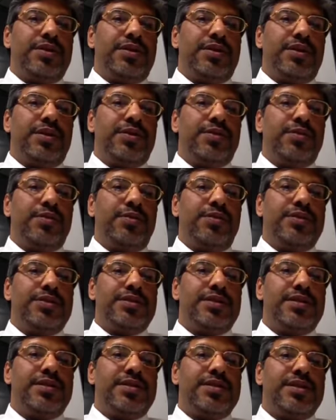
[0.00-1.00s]
the tools
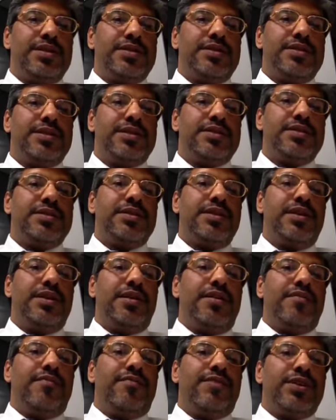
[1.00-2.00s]
such as
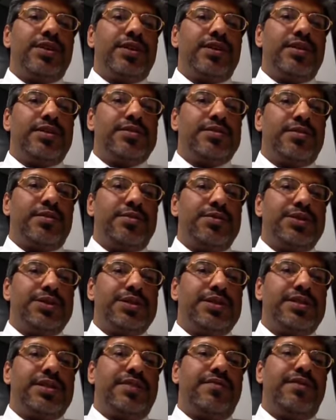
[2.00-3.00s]
what are the
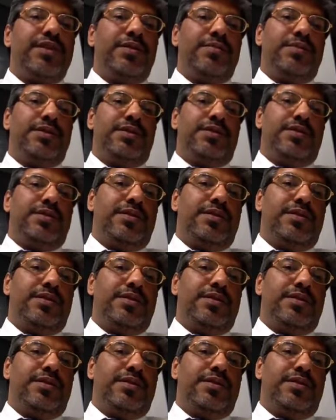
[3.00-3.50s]
solutions available.